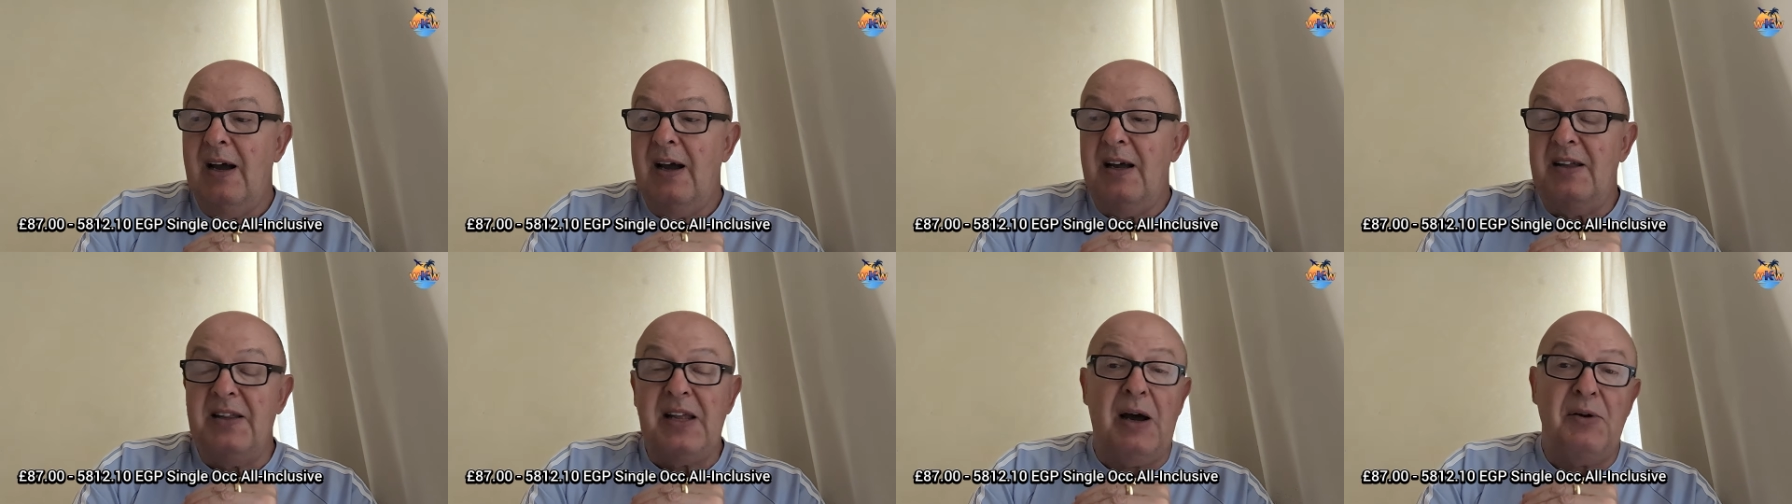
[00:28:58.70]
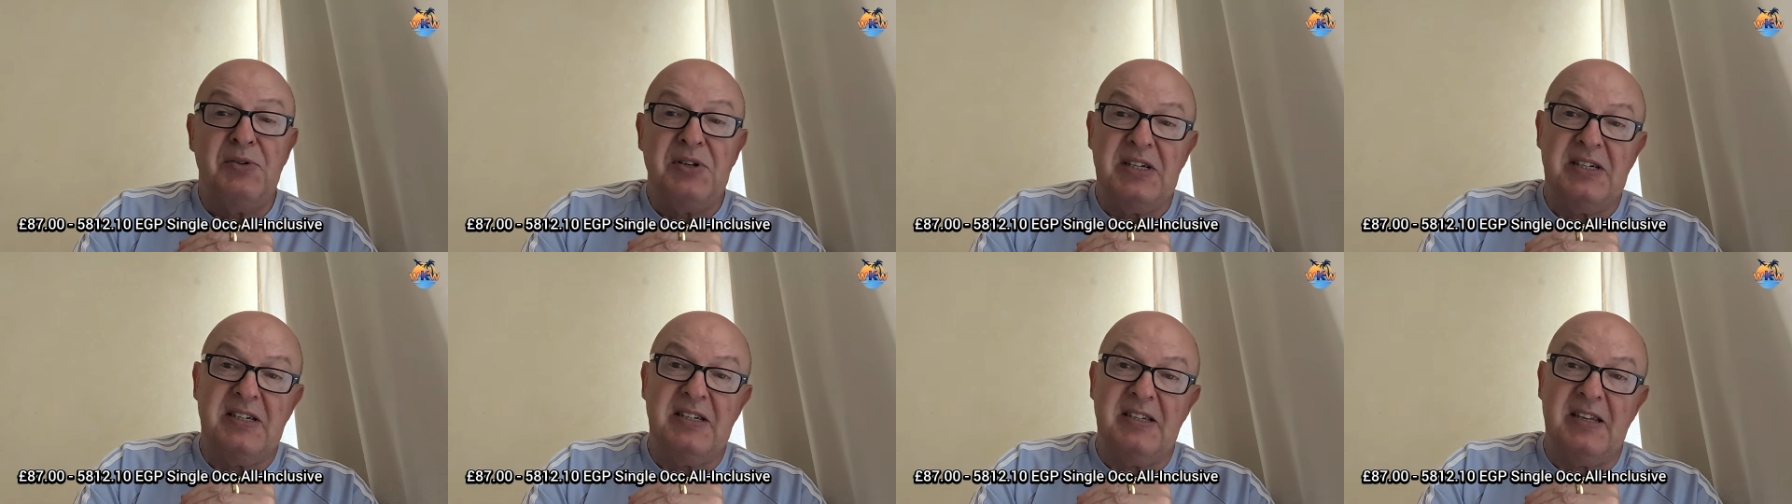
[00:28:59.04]
Now,
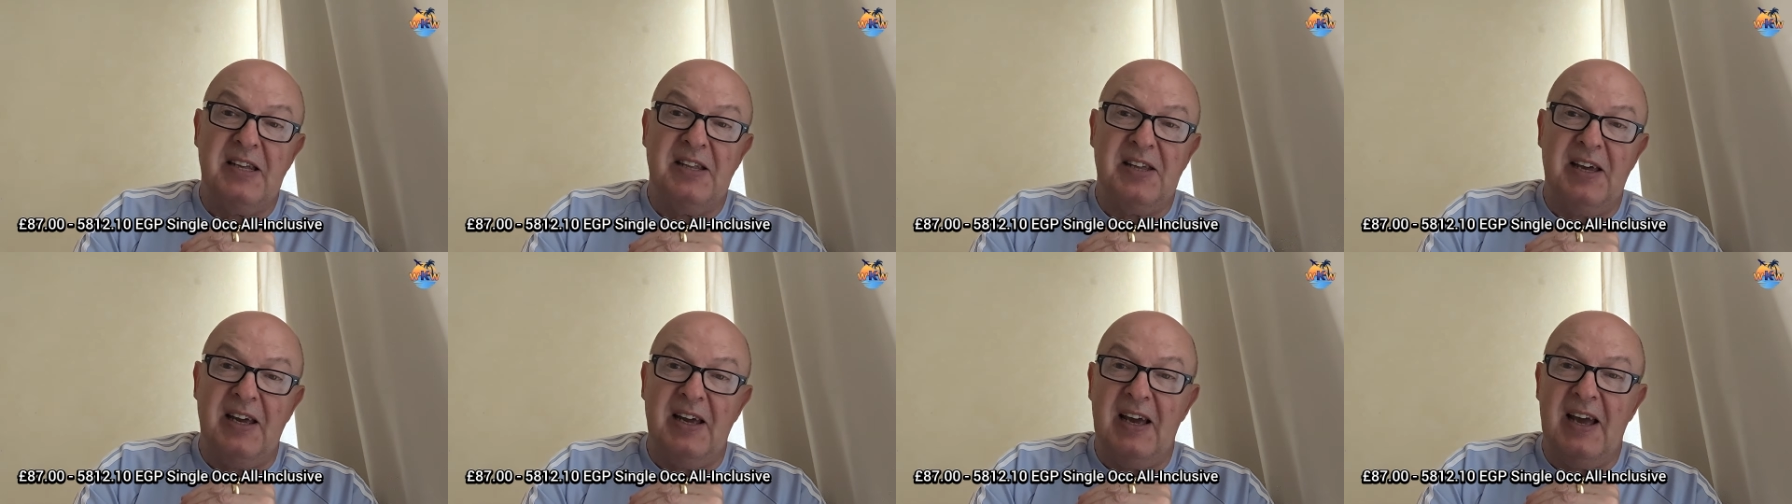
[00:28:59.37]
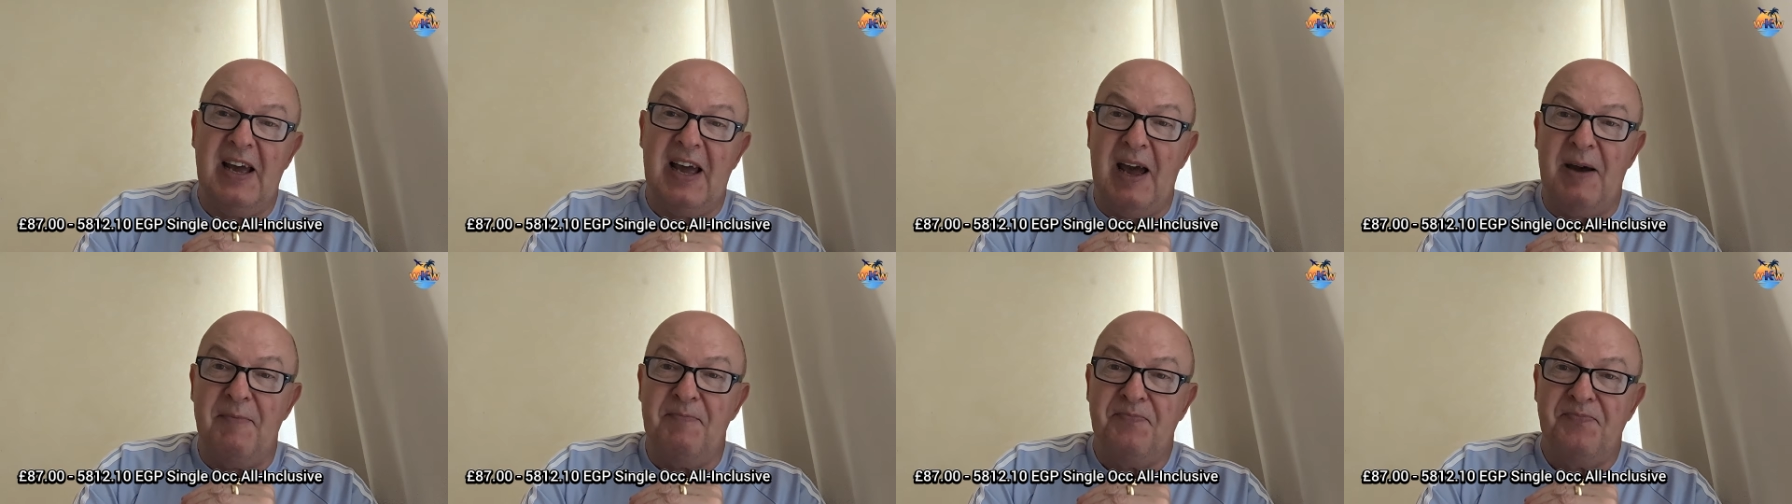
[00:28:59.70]
this is the thing
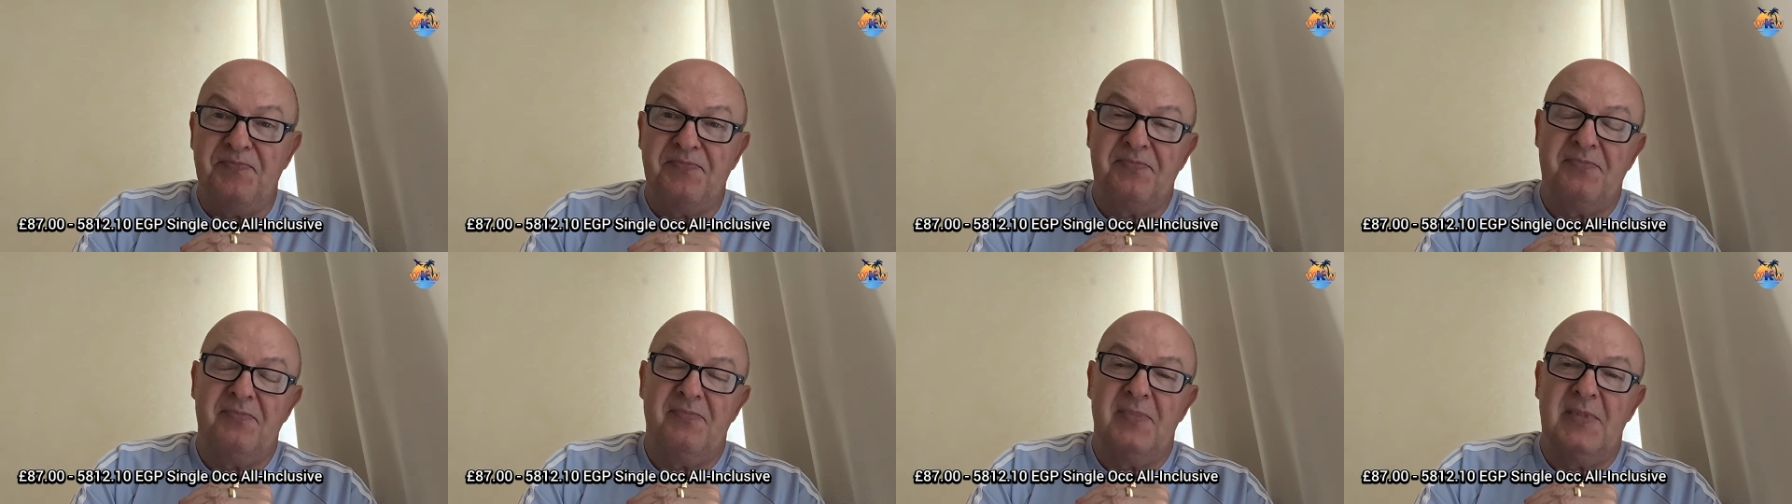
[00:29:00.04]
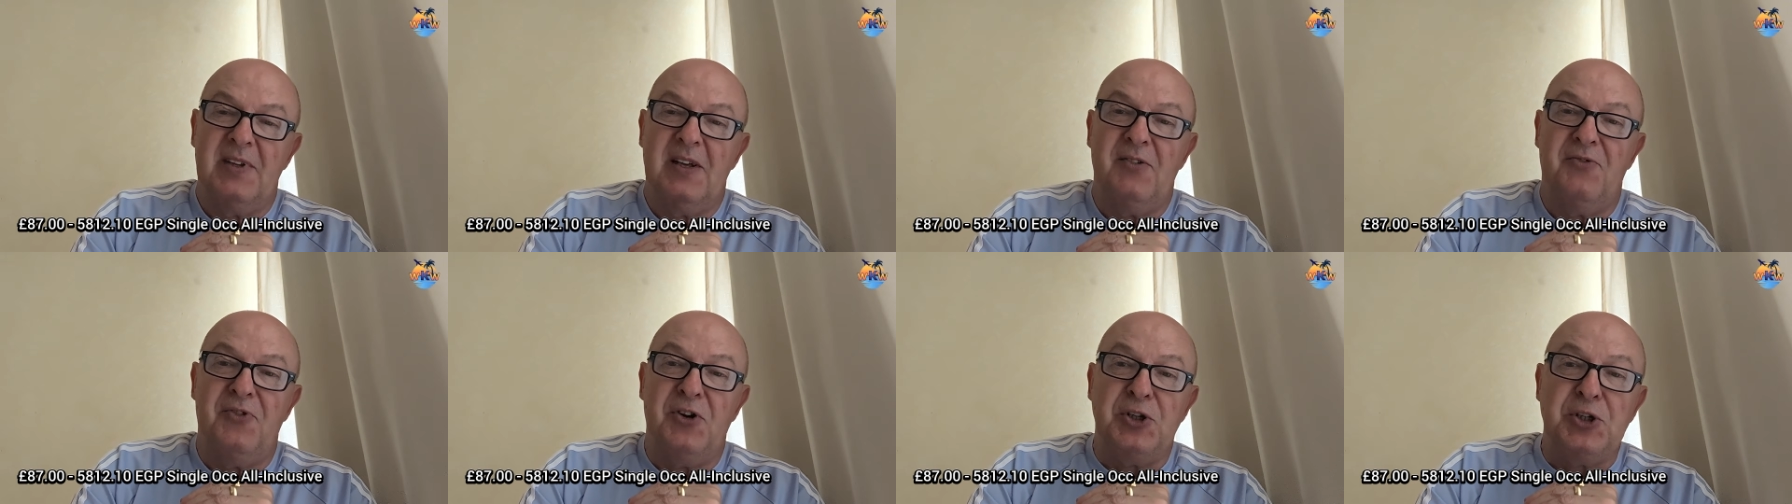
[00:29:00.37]
again.
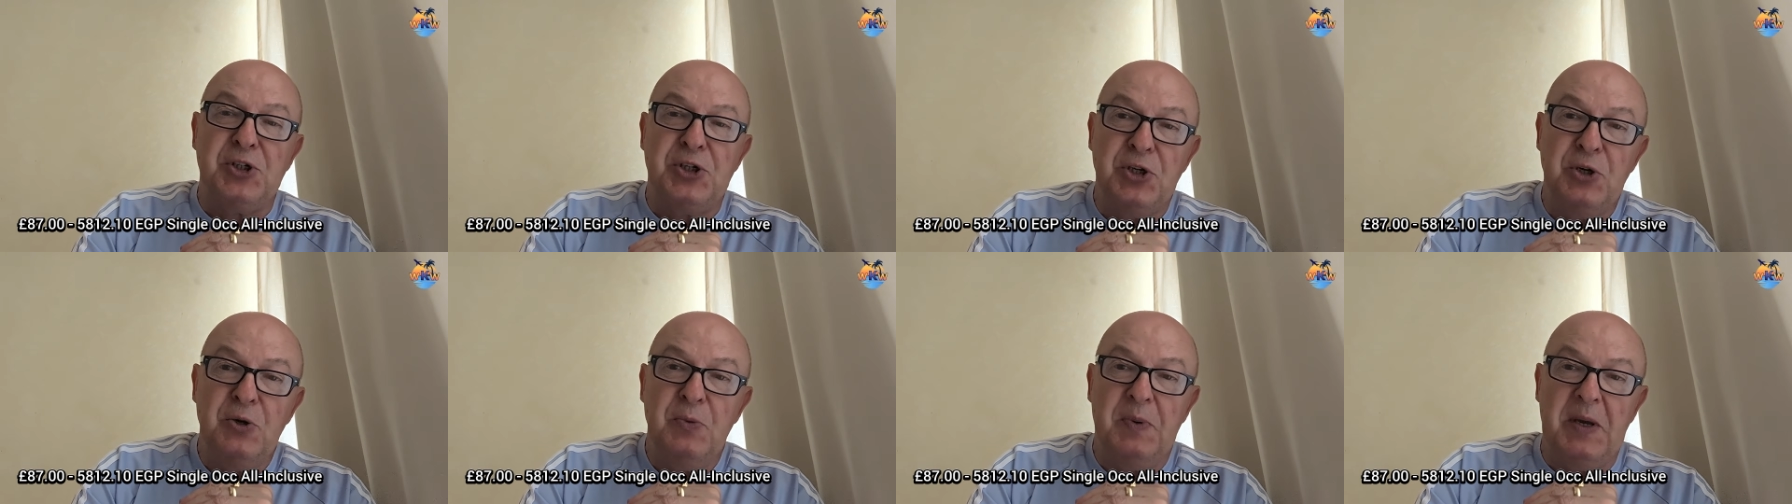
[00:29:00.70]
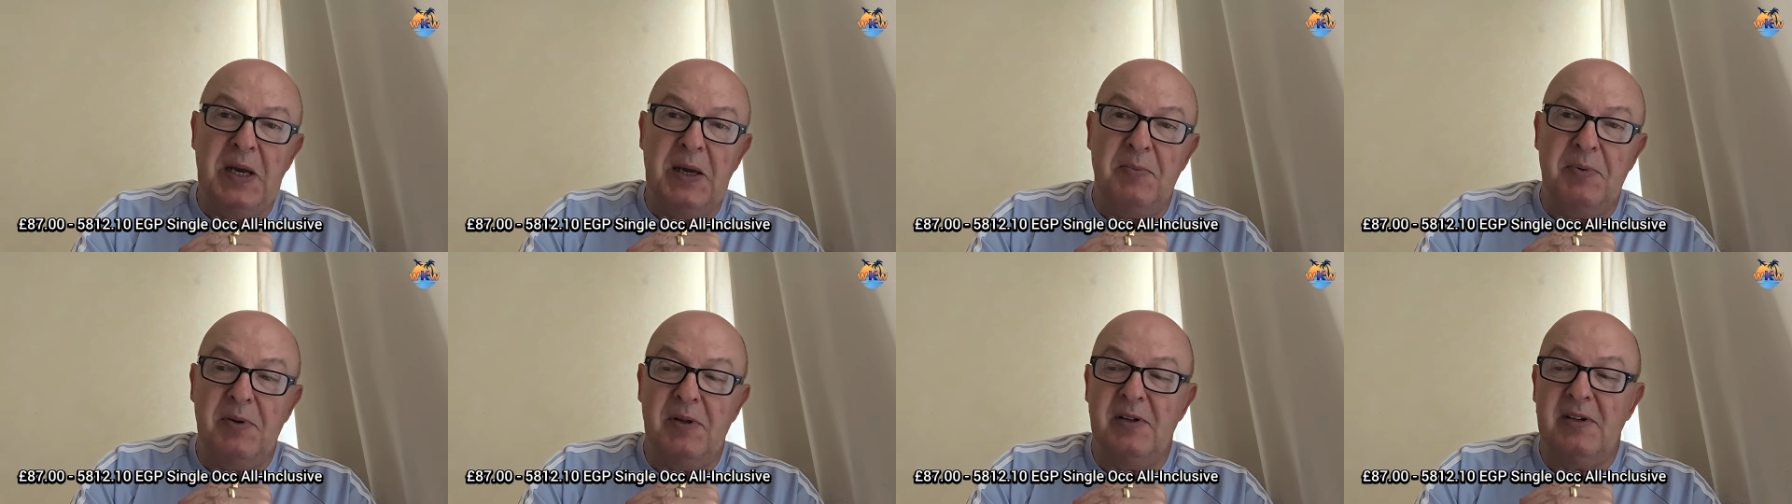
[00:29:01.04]
For 2
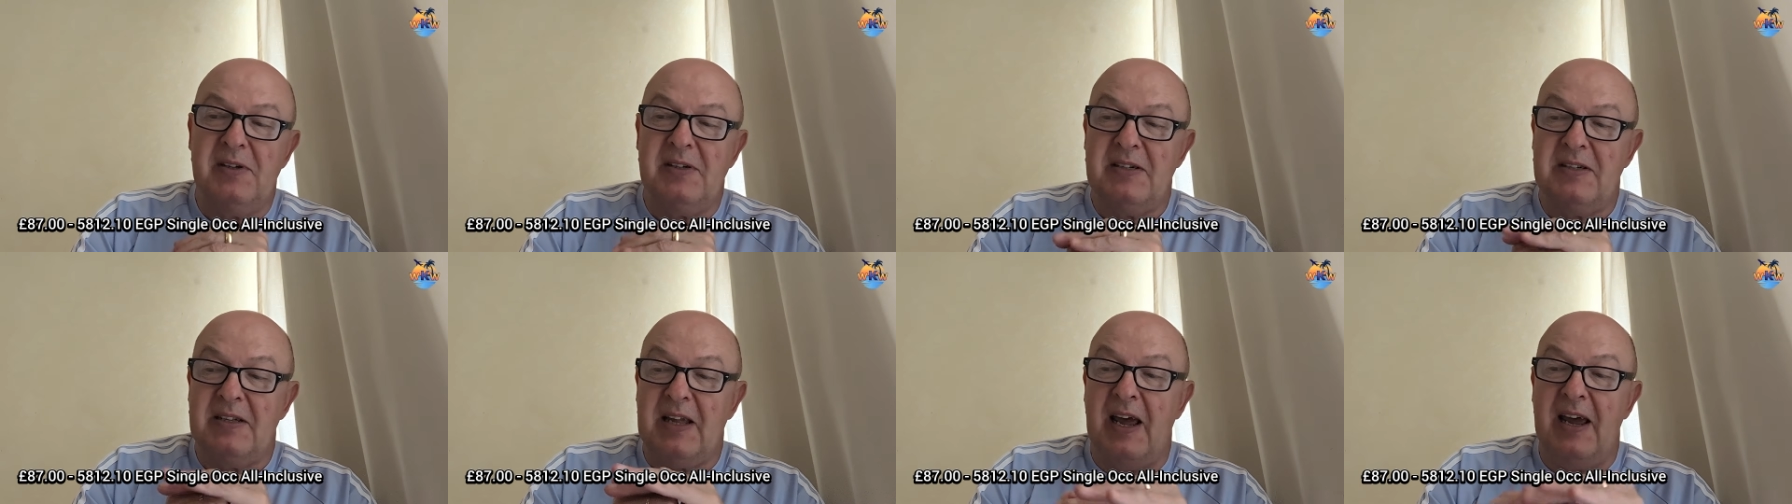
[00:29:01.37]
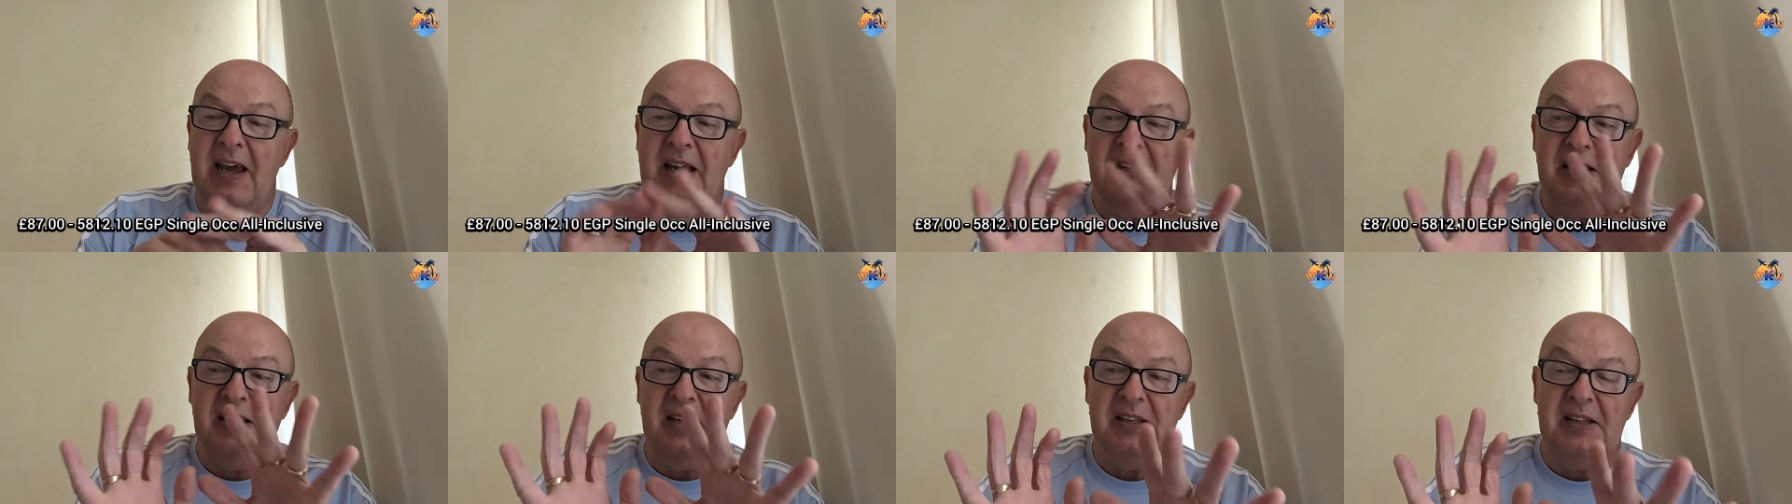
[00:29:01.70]
people
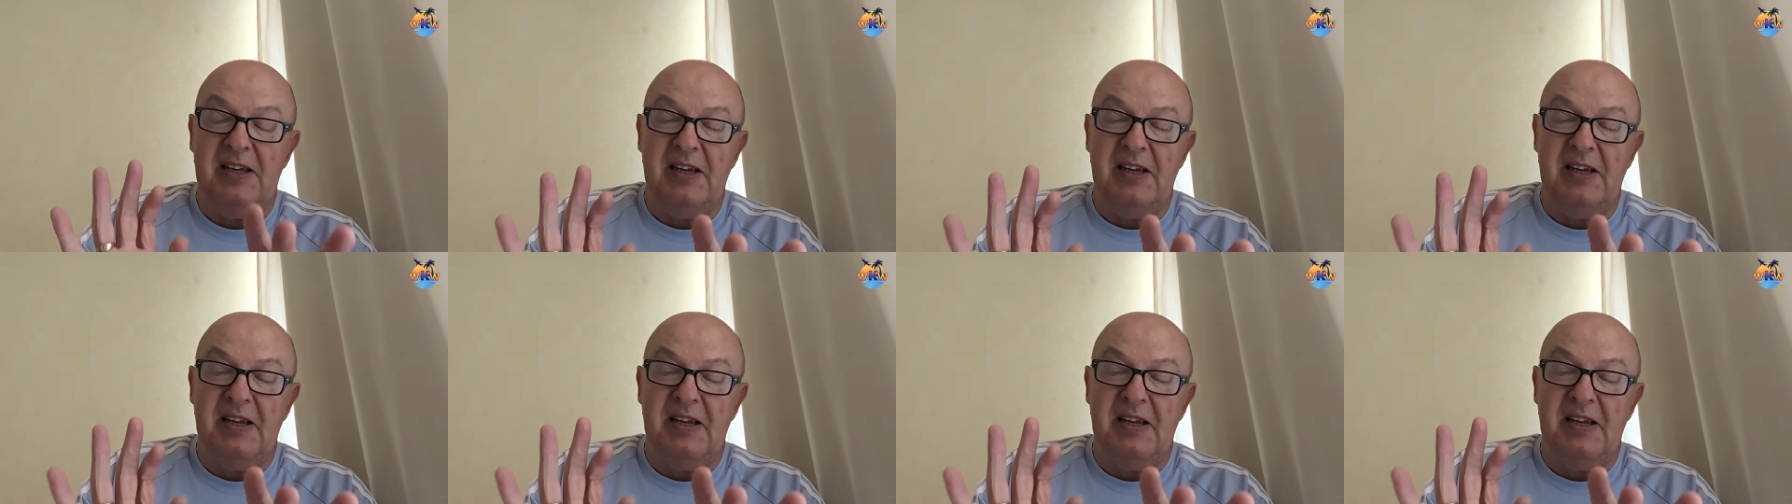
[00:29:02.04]
staying in